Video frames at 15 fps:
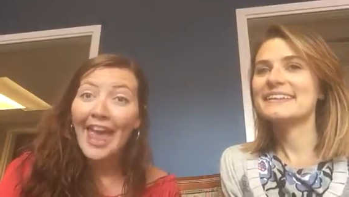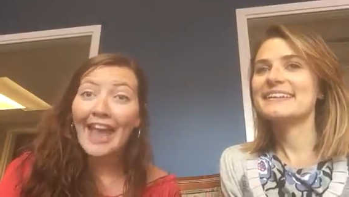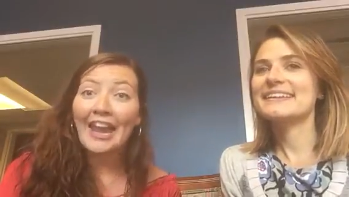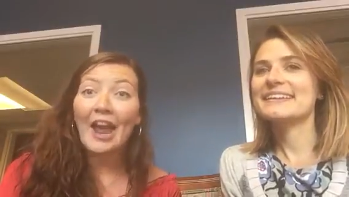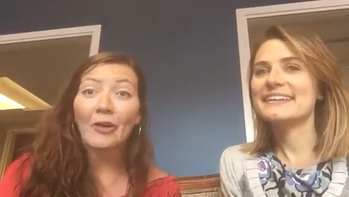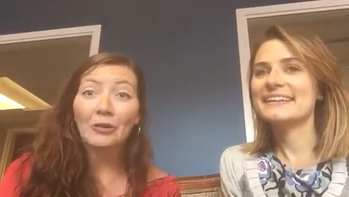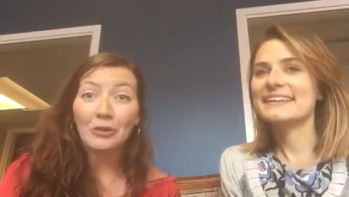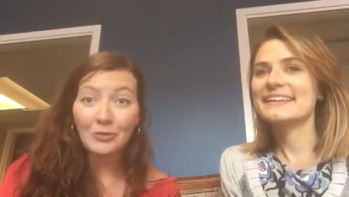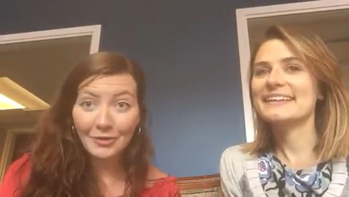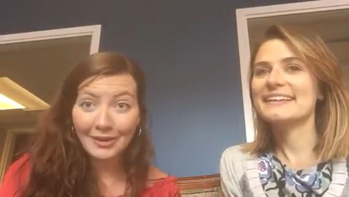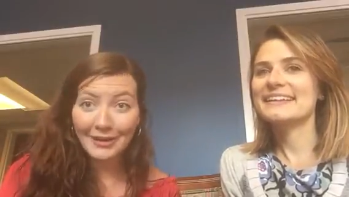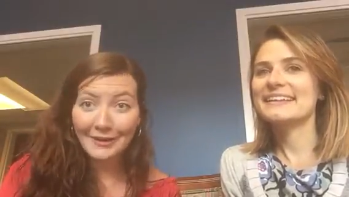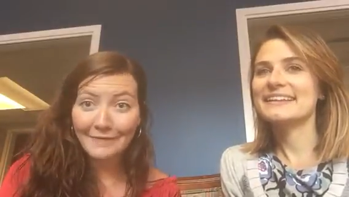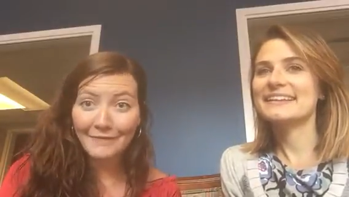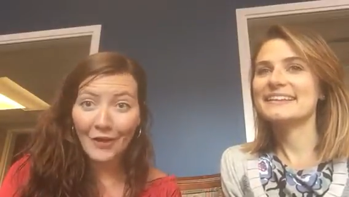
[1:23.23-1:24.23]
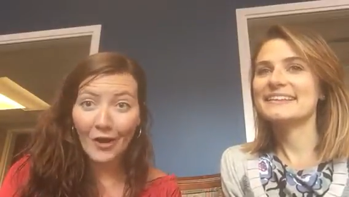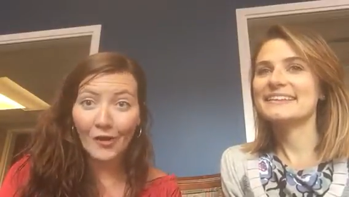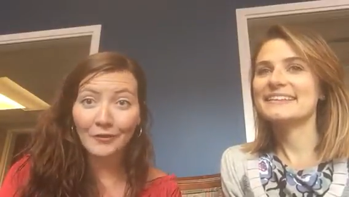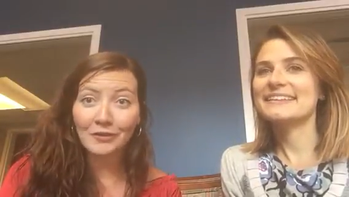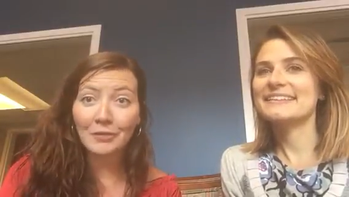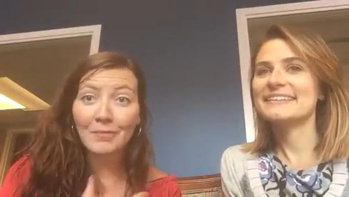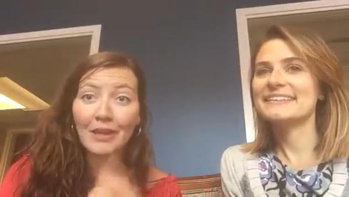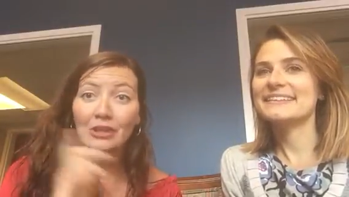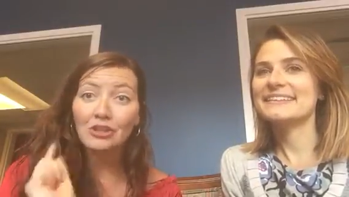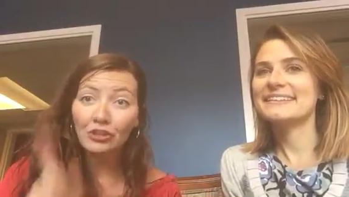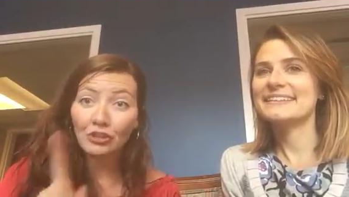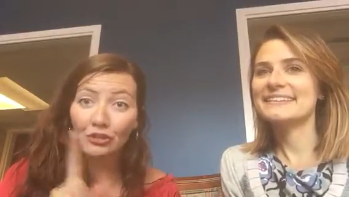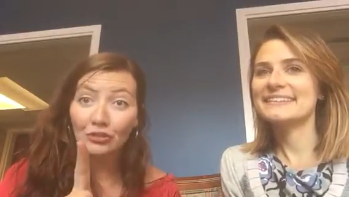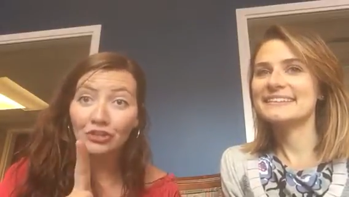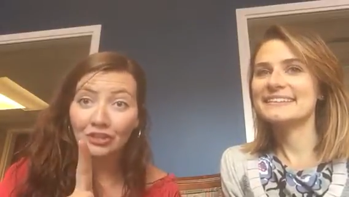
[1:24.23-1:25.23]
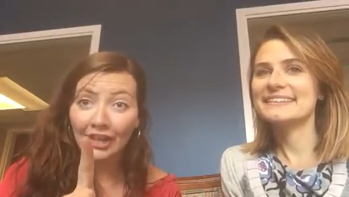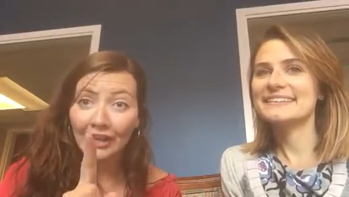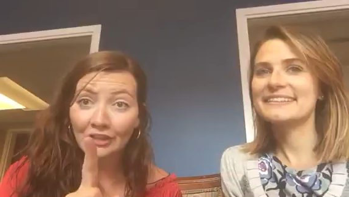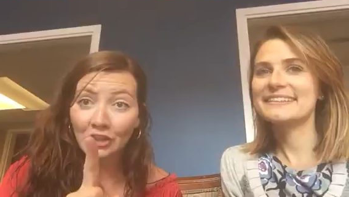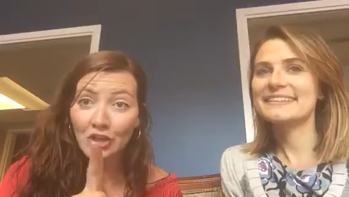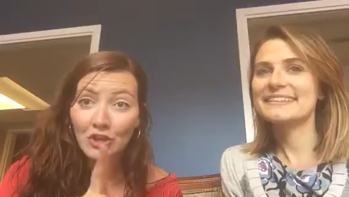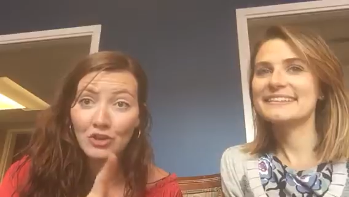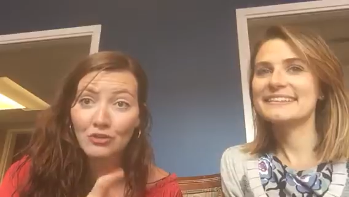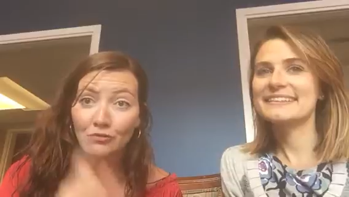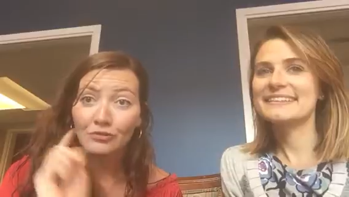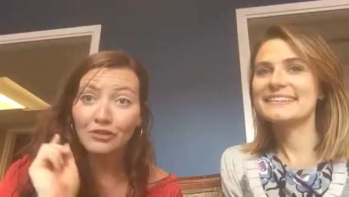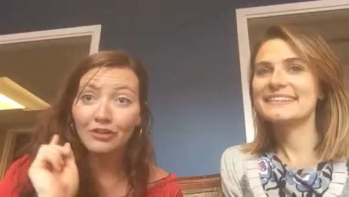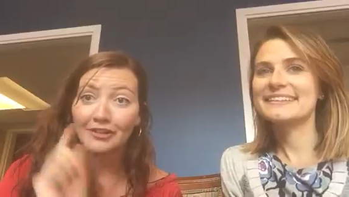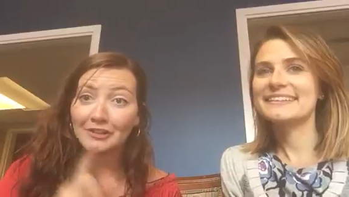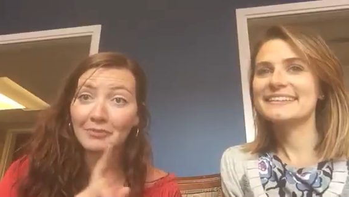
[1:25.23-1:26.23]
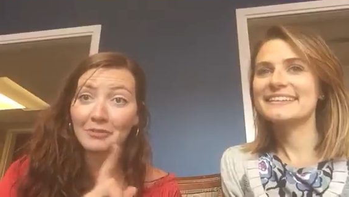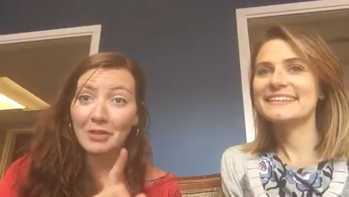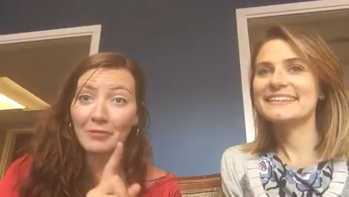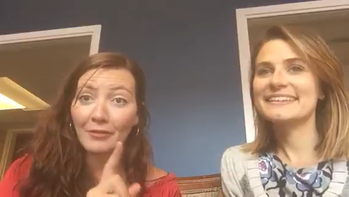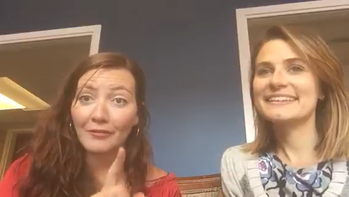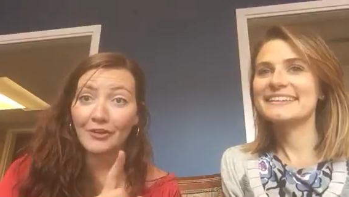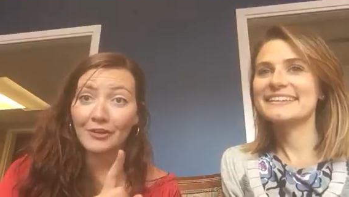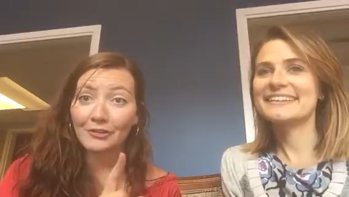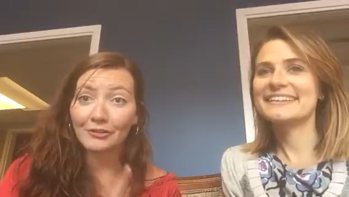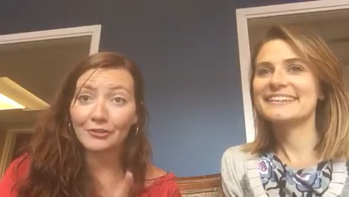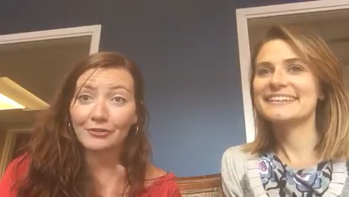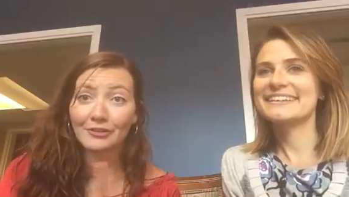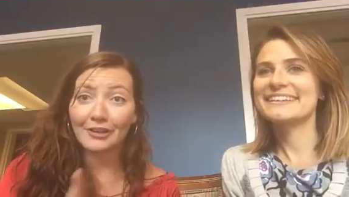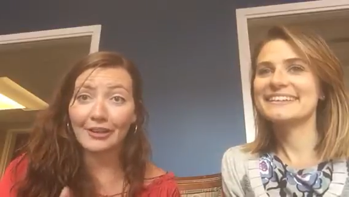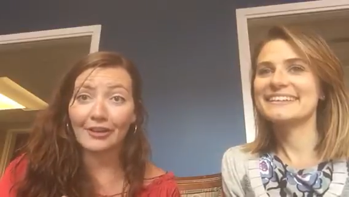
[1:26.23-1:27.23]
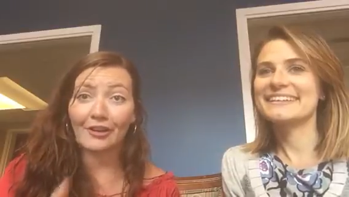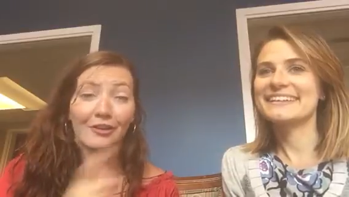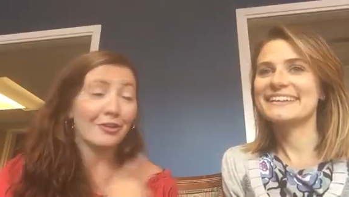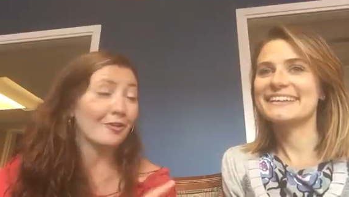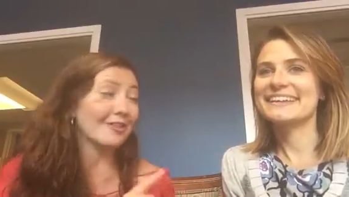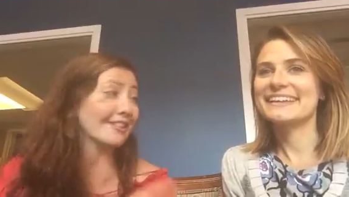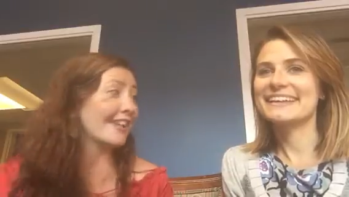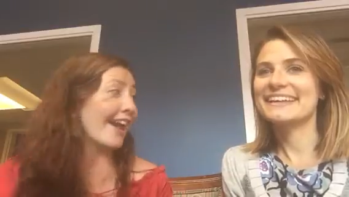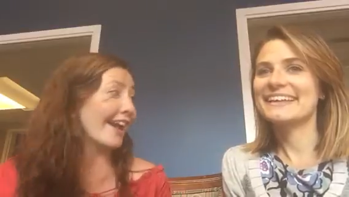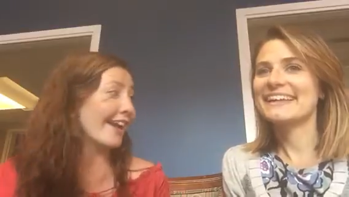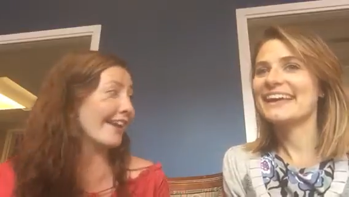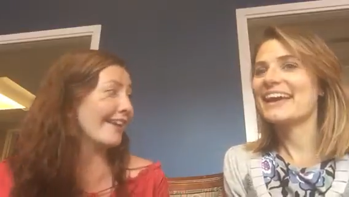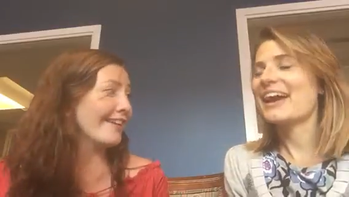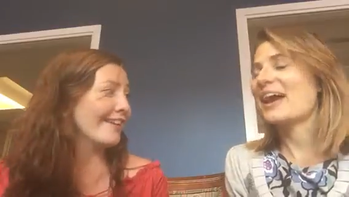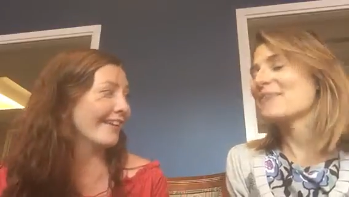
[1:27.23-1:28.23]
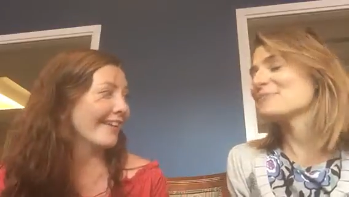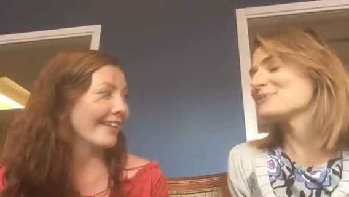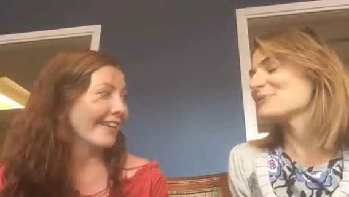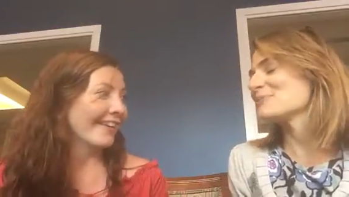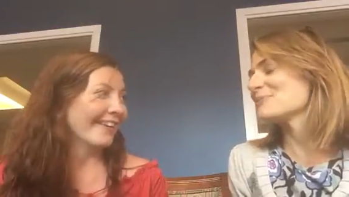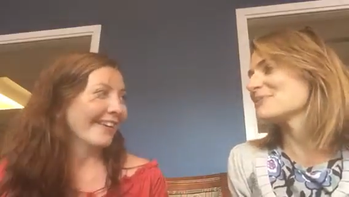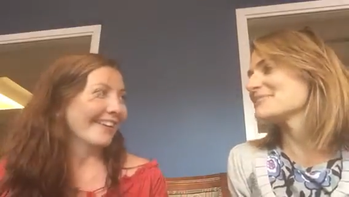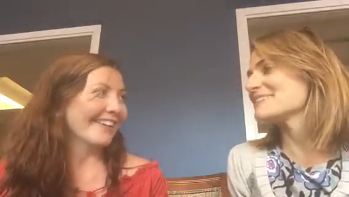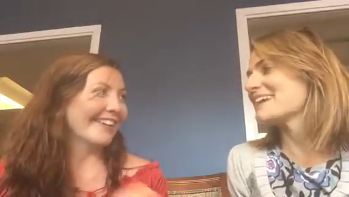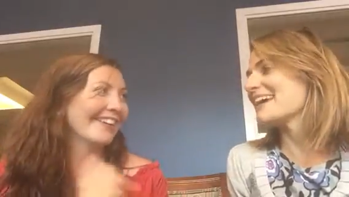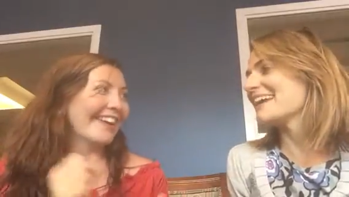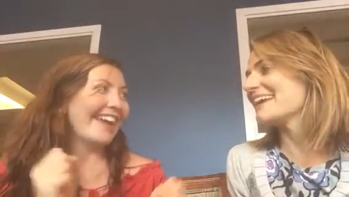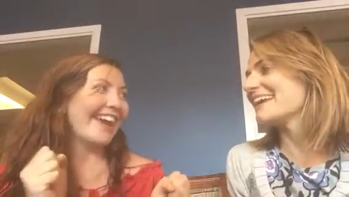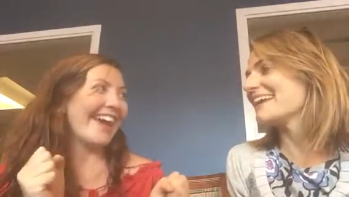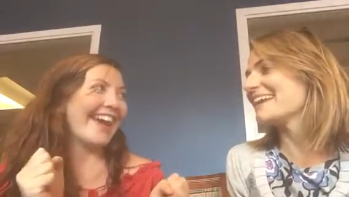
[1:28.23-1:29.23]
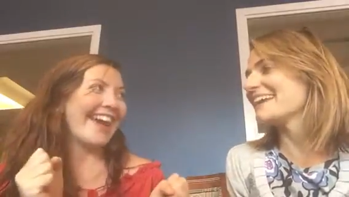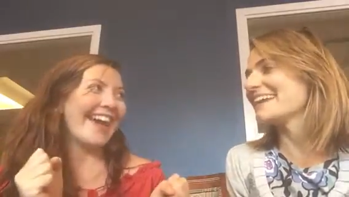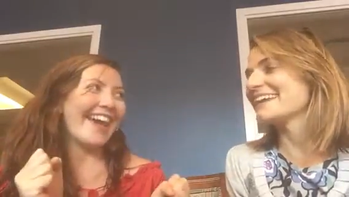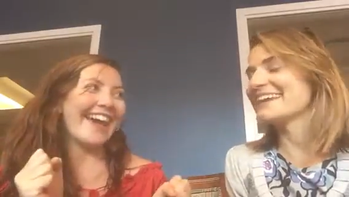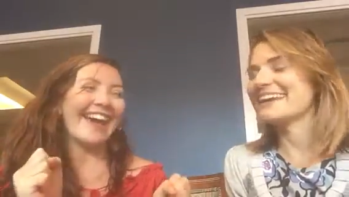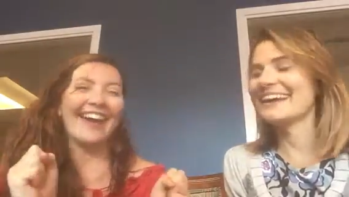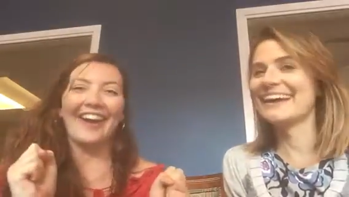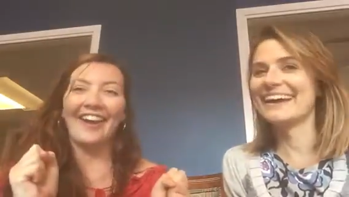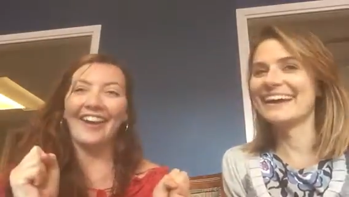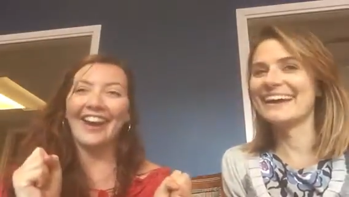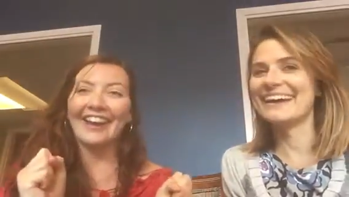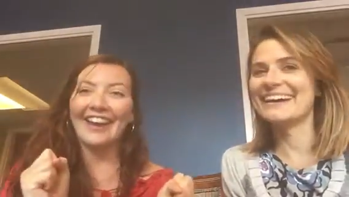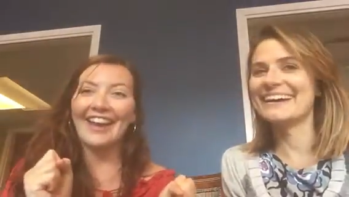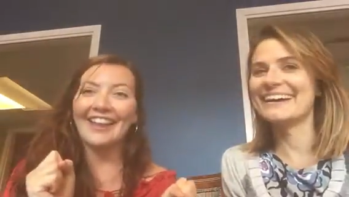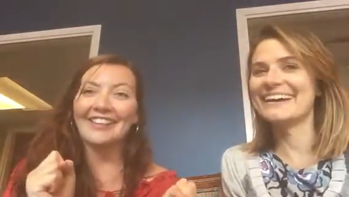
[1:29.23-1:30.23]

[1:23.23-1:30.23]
Speaker 1: and how you can get involved. So make sure you stay tuned to the September 1st newsletter. Are you excited? I'm super excited. Yeah. all right.